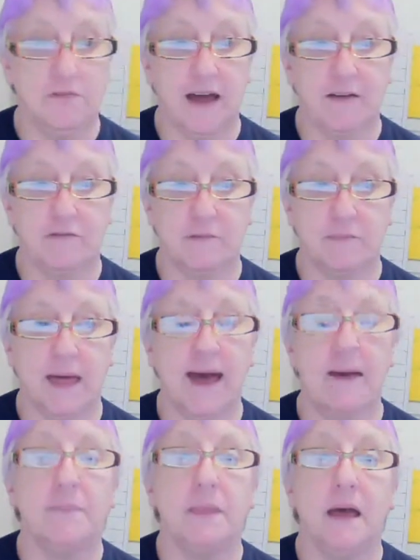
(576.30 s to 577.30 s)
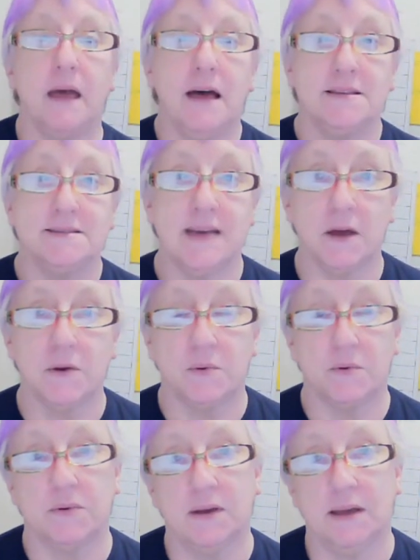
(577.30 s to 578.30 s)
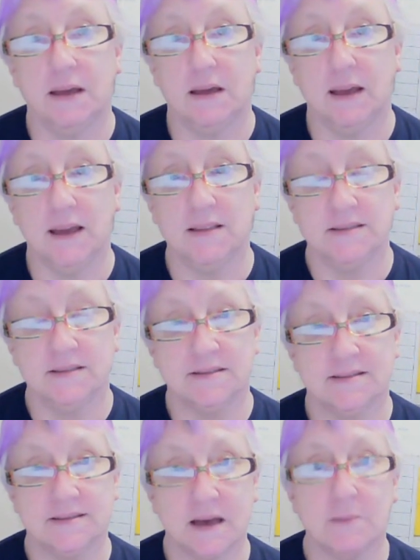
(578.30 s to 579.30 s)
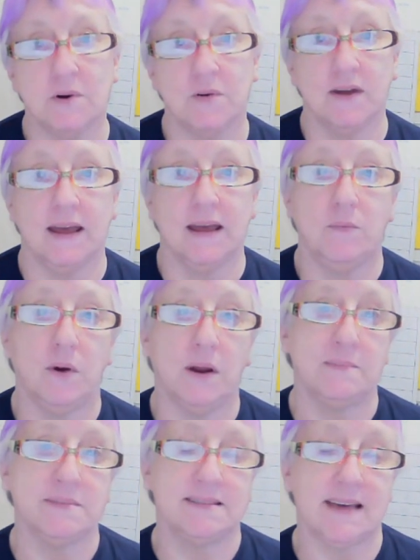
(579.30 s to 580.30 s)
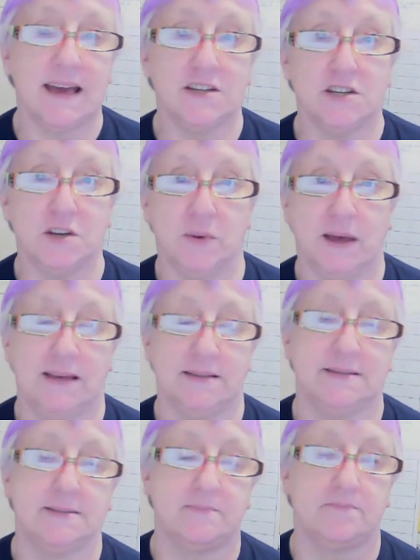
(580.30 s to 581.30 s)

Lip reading: that from there. So in summary, what I'm saying to you is